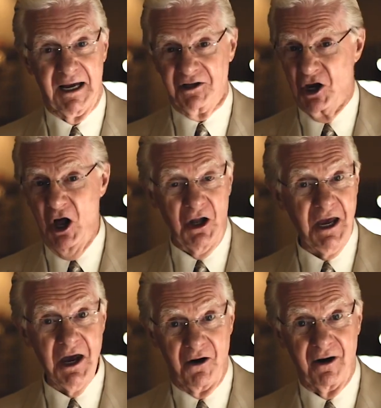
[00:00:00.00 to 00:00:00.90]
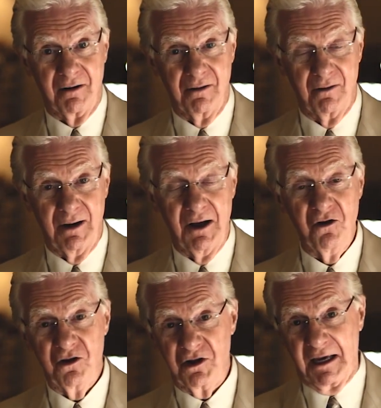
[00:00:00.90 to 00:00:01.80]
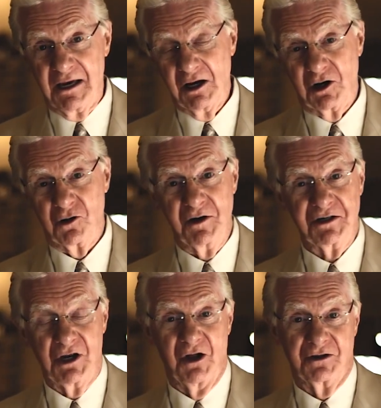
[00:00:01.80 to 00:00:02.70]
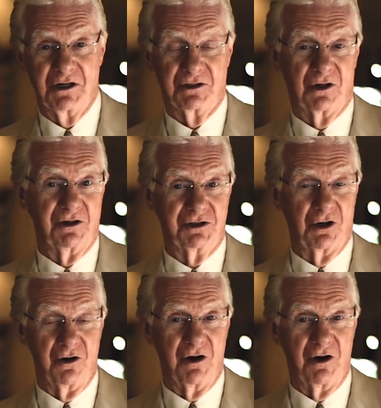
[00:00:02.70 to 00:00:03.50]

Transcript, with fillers: it's all here. Thinking into Results is going to show